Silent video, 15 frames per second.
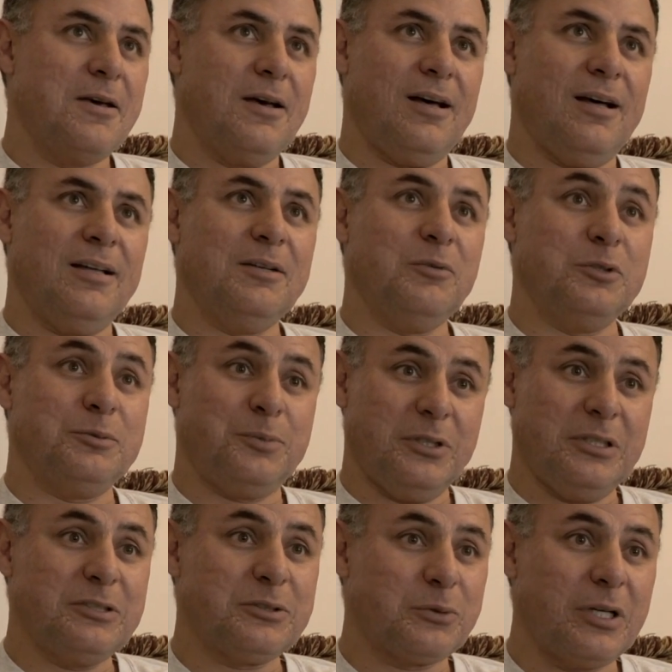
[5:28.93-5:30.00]
It was
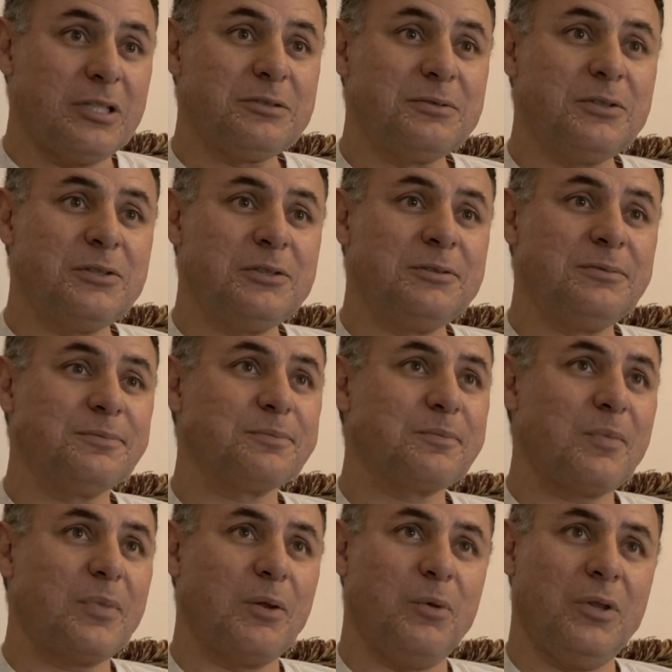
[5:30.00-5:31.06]
pretty stressful
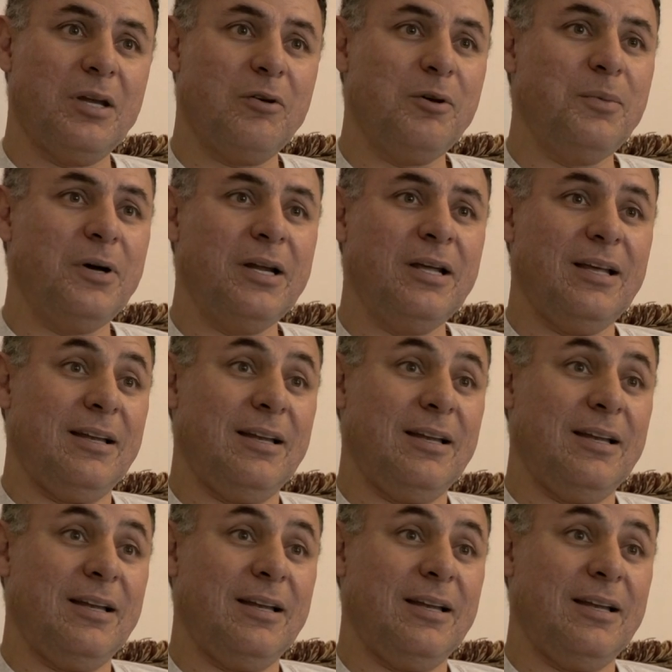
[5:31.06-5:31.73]
with everybody,